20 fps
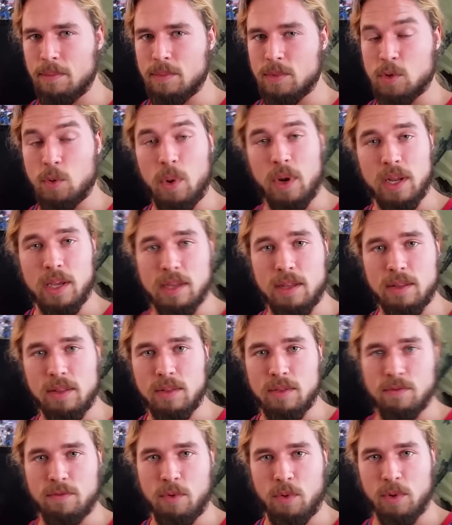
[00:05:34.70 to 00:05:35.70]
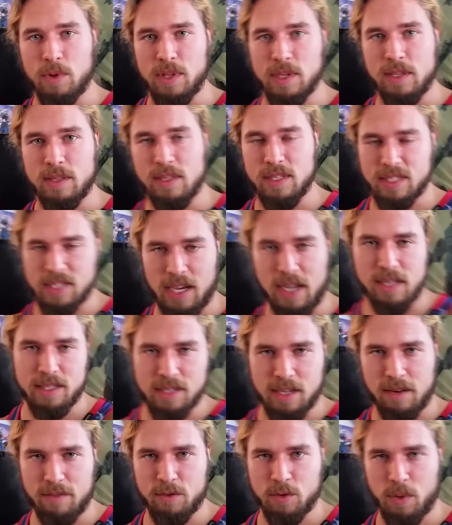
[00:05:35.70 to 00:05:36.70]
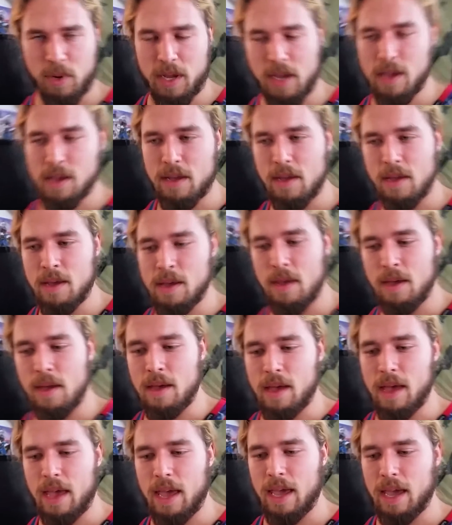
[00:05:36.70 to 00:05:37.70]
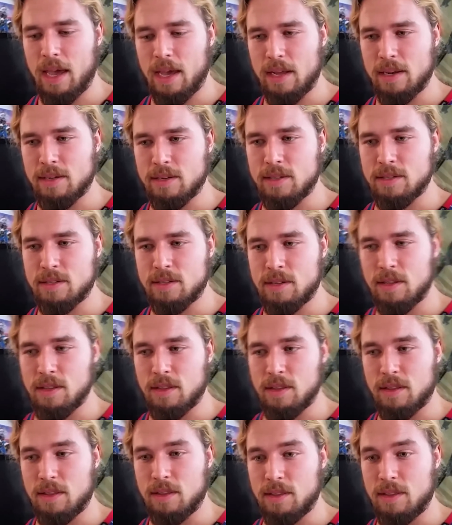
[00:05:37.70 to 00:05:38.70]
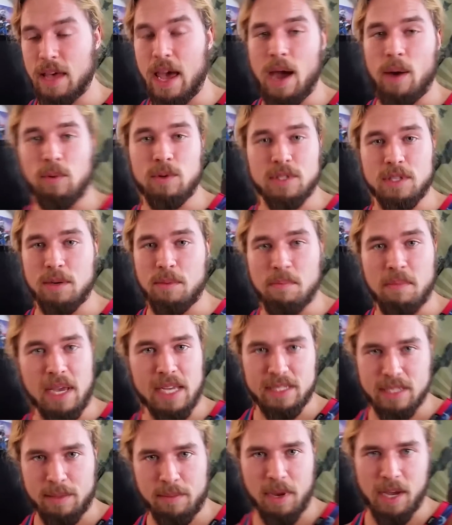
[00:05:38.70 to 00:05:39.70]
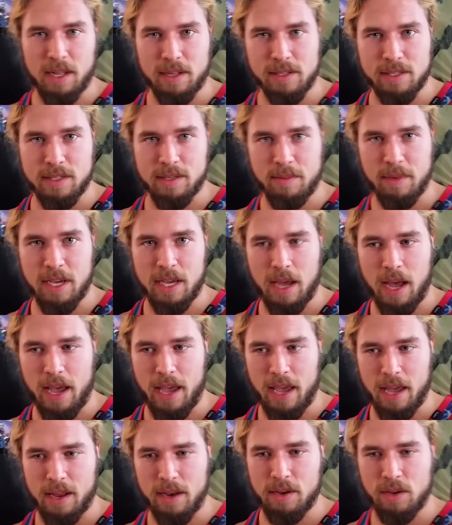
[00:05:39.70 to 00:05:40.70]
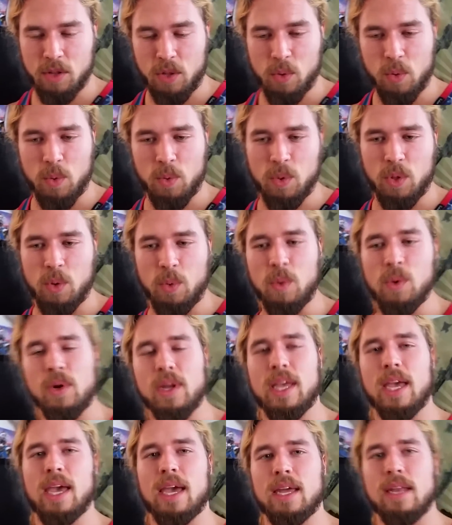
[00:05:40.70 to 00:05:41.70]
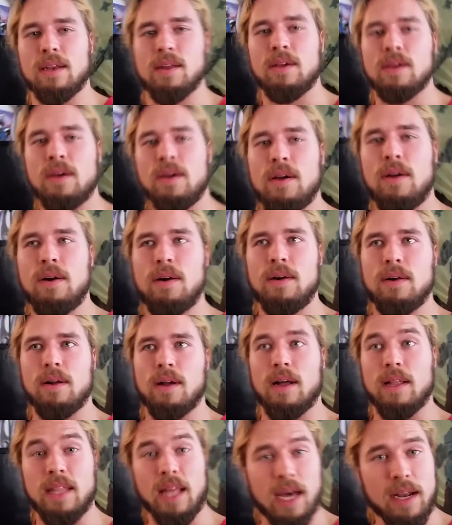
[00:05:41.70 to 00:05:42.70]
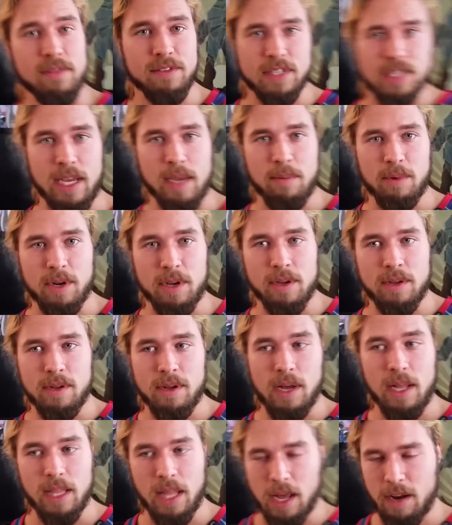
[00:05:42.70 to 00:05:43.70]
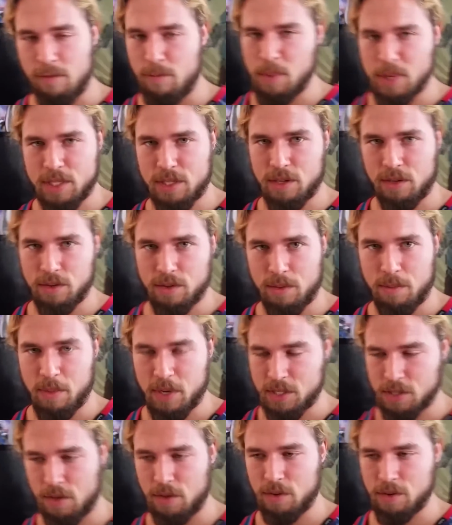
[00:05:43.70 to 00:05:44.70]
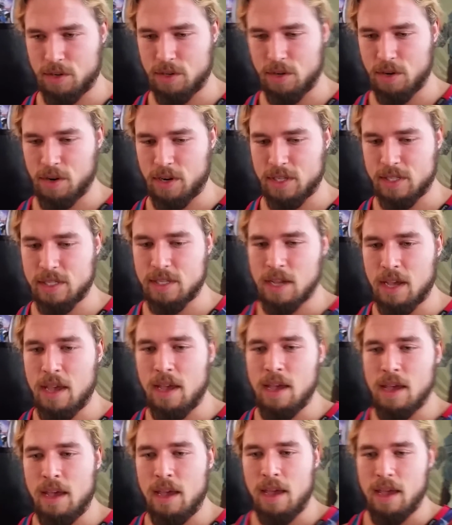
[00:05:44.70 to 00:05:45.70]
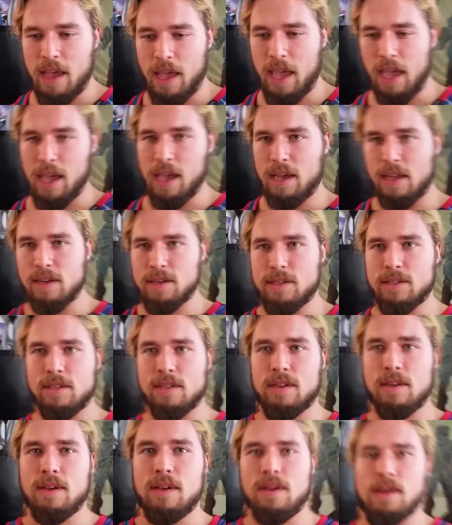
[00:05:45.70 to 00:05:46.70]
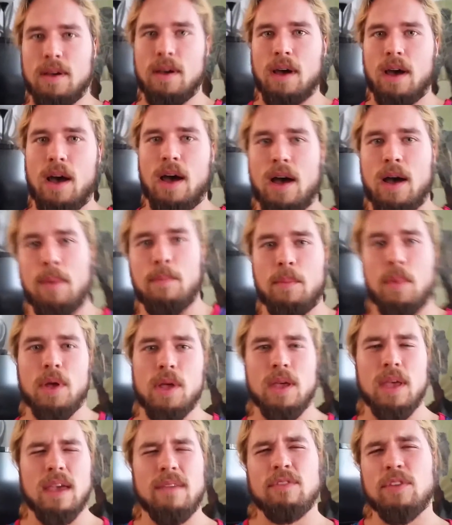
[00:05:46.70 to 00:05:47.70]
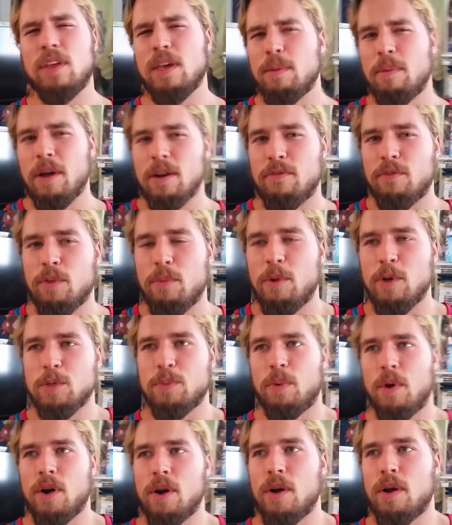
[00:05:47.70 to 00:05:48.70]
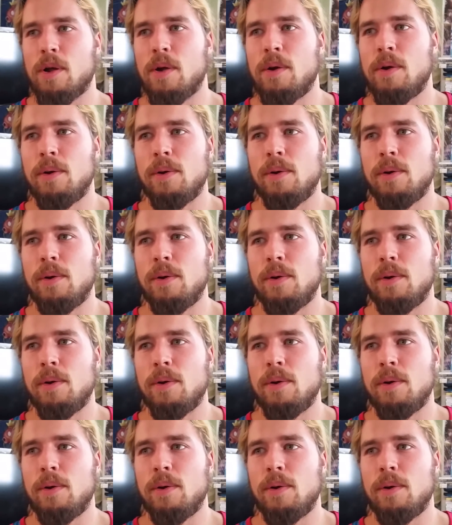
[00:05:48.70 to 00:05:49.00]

20 for the second set of 20. And that was an amazing balance to me. I had, you will gain a lot of stamina, a lot of muscular endurance, and if you think about it, for the most part,